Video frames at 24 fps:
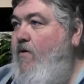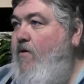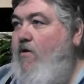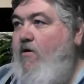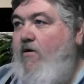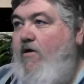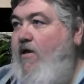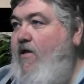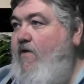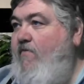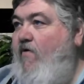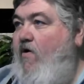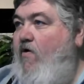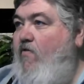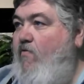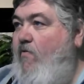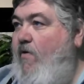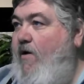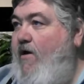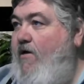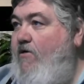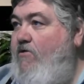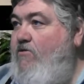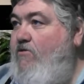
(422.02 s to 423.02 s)
And eat of all the
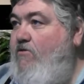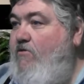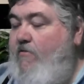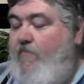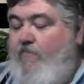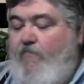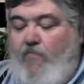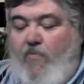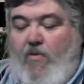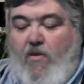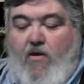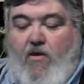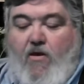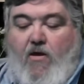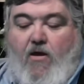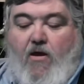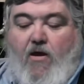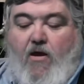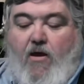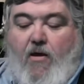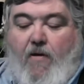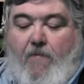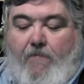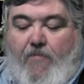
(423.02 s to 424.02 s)
rest.
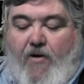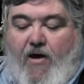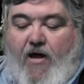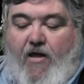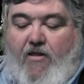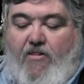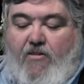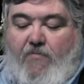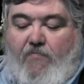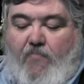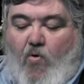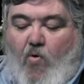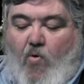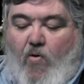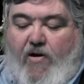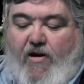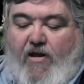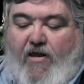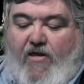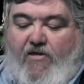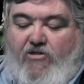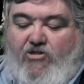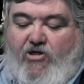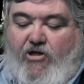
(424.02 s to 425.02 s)
But the point
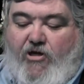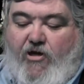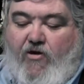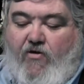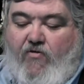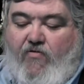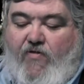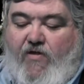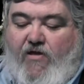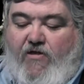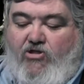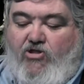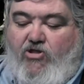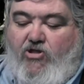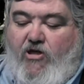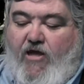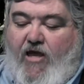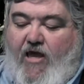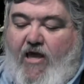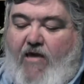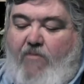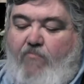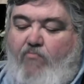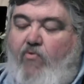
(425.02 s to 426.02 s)
is here, this
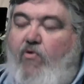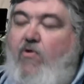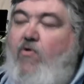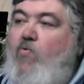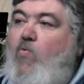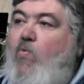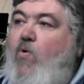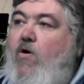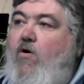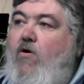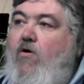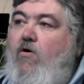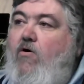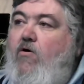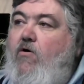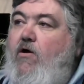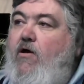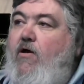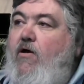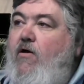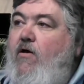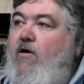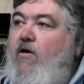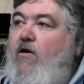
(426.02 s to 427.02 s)
Hebrew
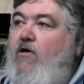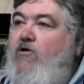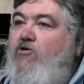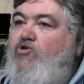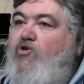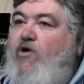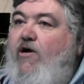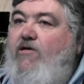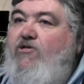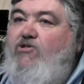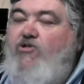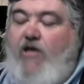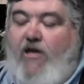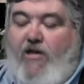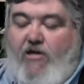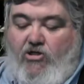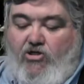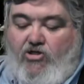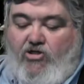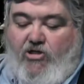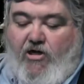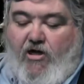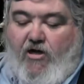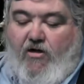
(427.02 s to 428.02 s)
word
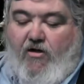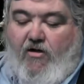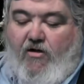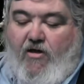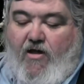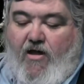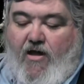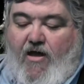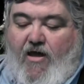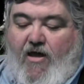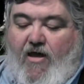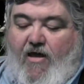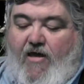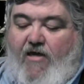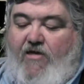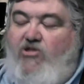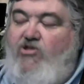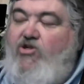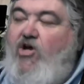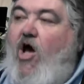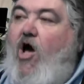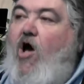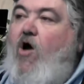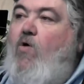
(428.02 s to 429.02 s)
translated subtle
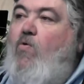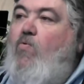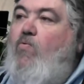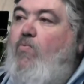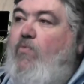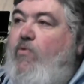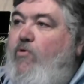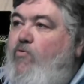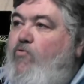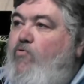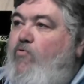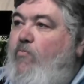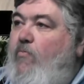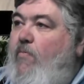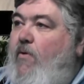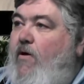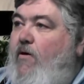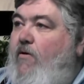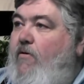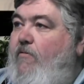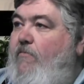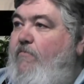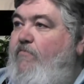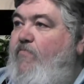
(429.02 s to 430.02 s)
is
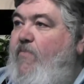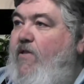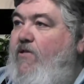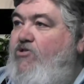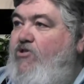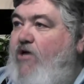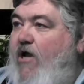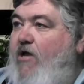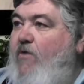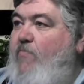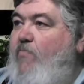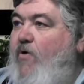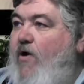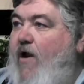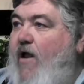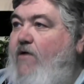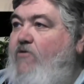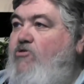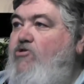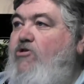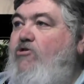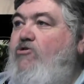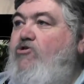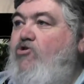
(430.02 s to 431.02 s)
arum. That's how you
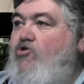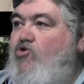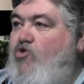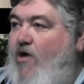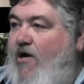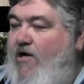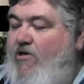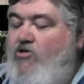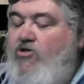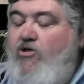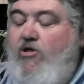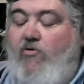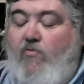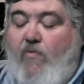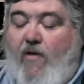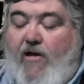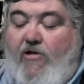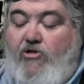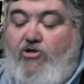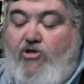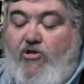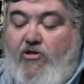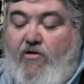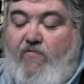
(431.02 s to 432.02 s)
pronounce it. It's a
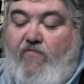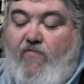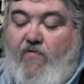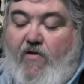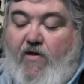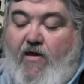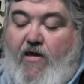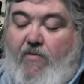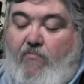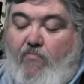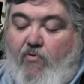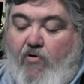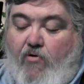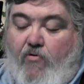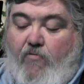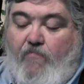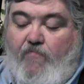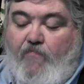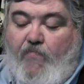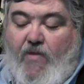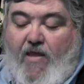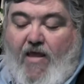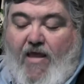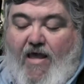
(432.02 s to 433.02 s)
transliteration of the Hebrew.
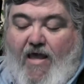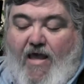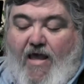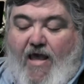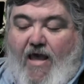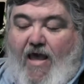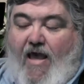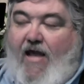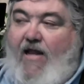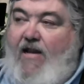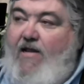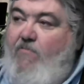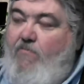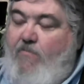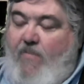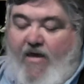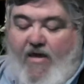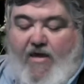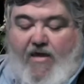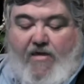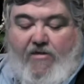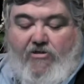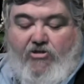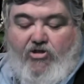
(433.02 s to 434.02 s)
And it
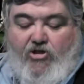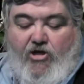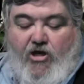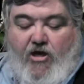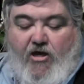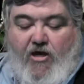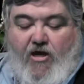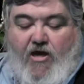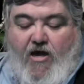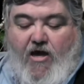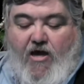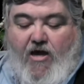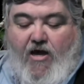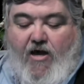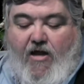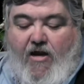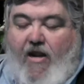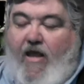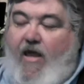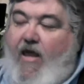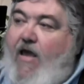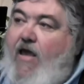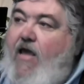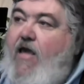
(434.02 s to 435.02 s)
means
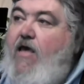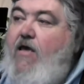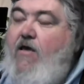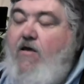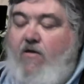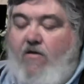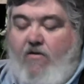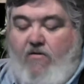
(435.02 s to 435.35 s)
cunning,